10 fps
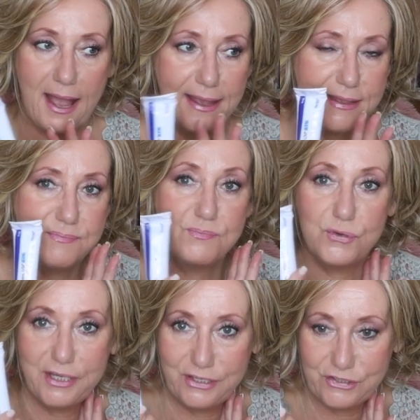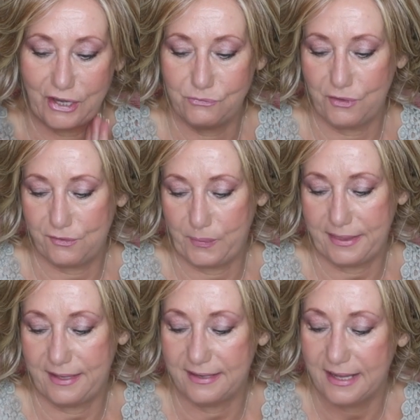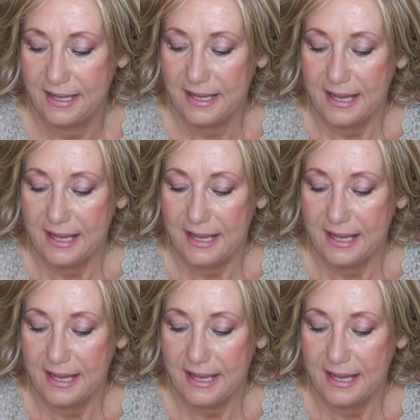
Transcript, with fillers: I'm pretty generous with it.